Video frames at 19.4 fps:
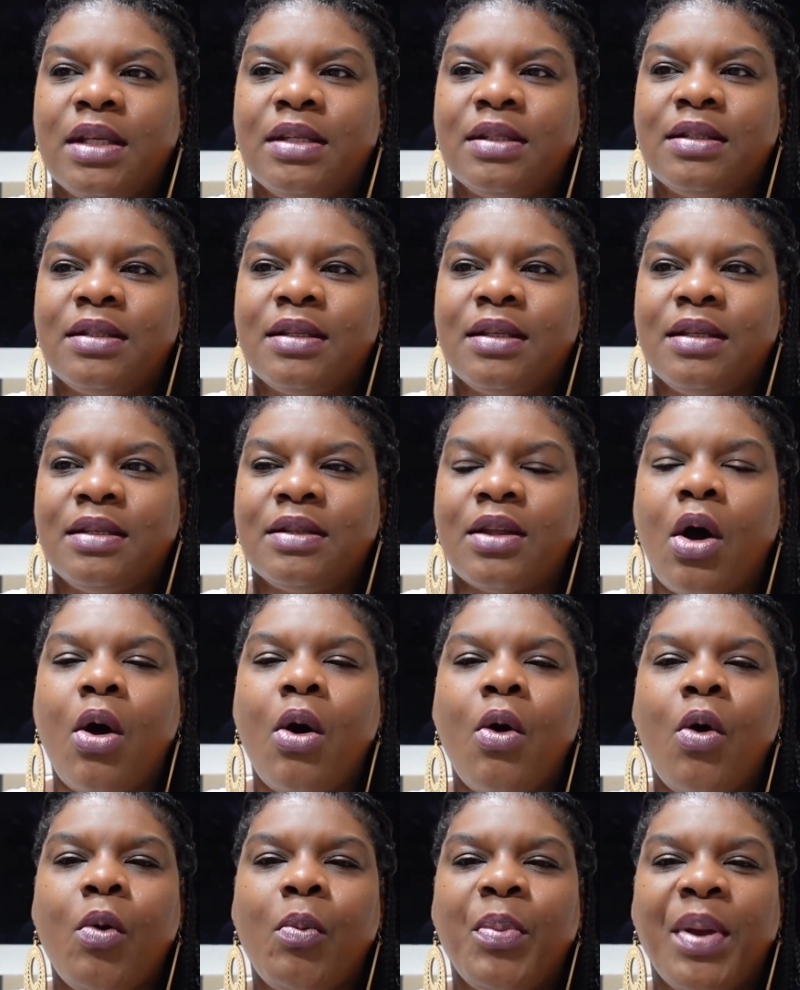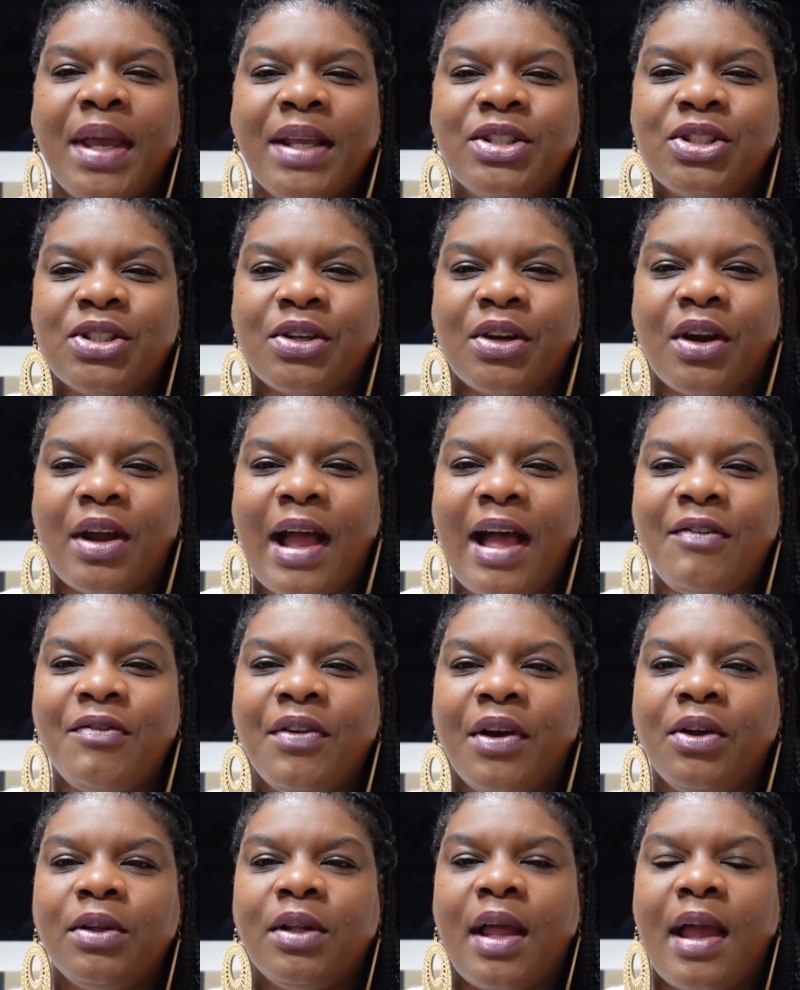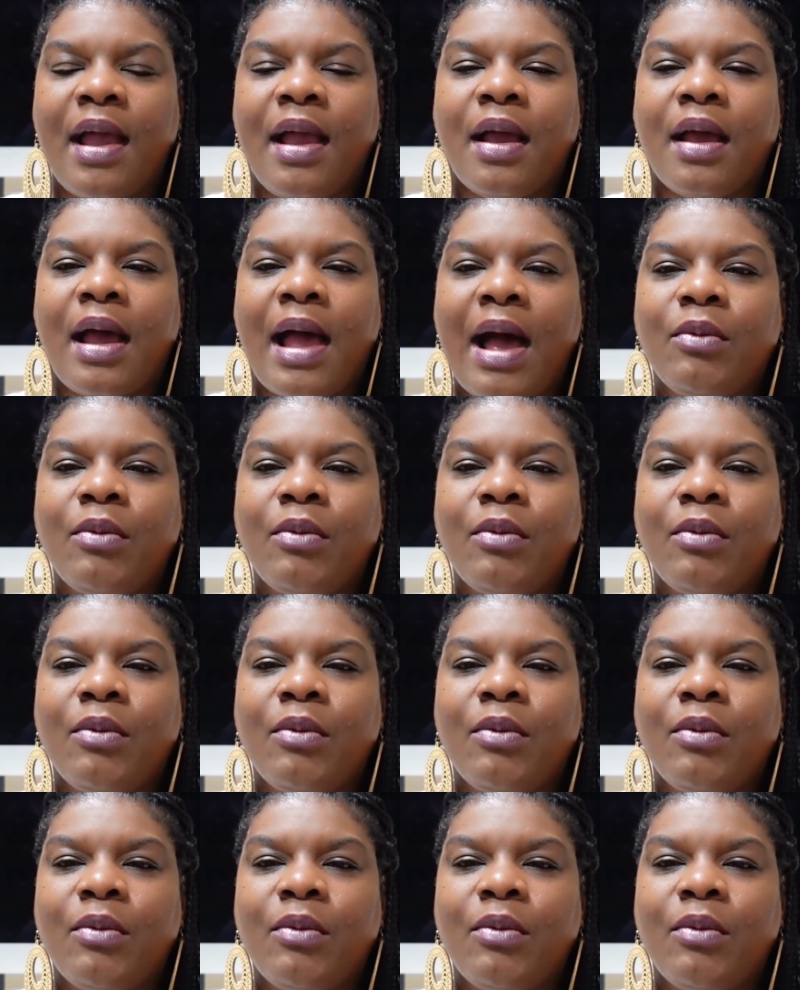the whole picture. I felt like